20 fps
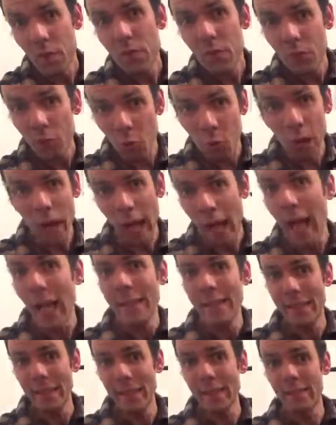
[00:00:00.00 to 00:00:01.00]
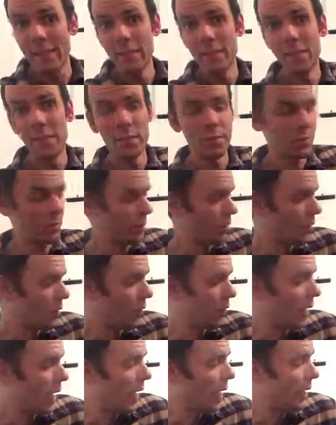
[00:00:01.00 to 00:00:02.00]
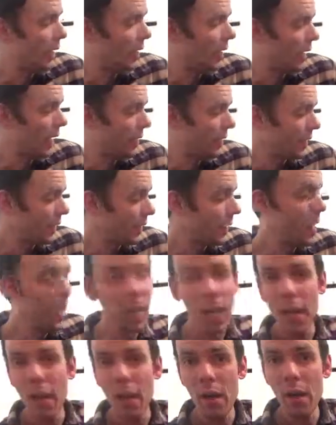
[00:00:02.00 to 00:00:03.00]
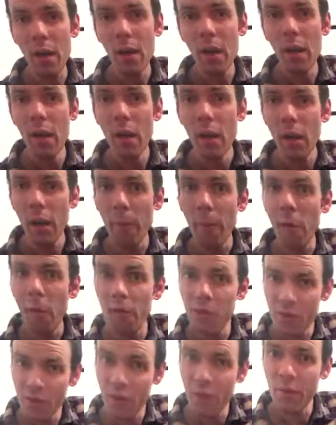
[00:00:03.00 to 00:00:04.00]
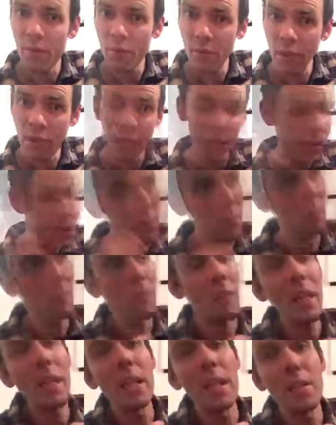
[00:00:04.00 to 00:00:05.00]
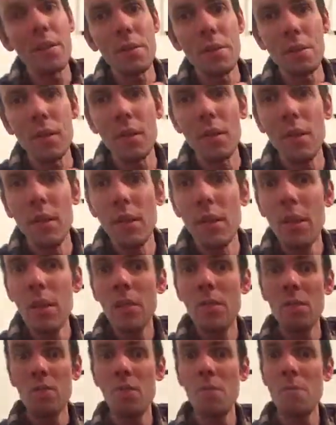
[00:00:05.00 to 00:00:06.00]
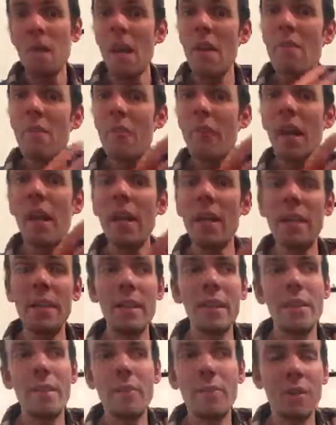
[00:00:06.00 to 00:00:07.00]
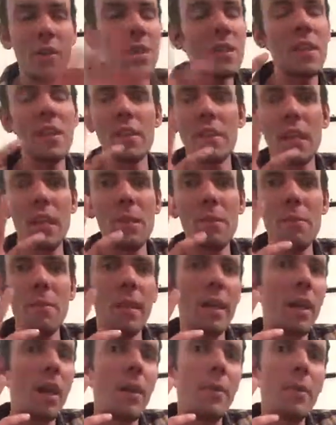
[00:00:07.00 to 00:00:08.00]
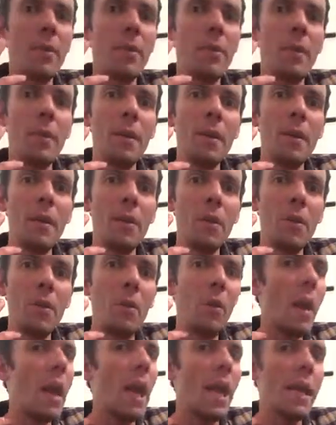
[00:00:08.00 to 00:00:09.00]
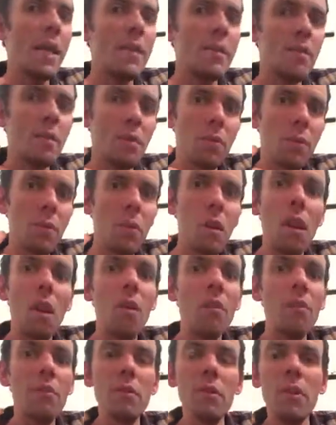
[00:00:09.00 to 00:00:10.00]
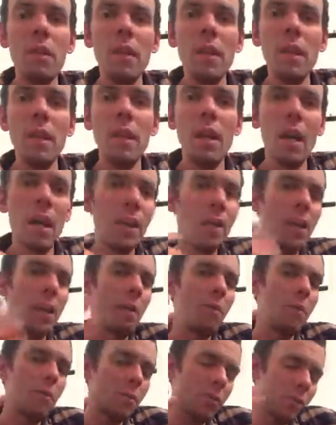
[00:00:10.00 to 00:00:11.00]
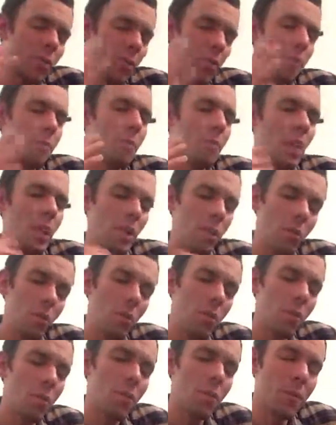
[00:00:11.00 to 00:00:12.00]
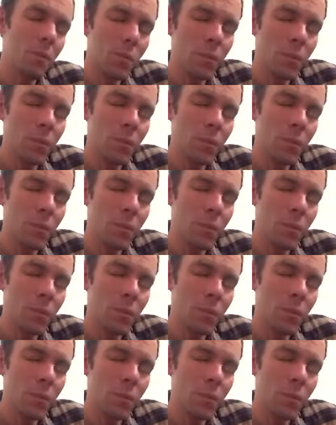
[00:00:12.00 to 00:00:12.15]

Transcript: do what I did. I didn't care about certain things or feeling to it. So you might find that the first guitar you pick up, you hate or you love, and that should be your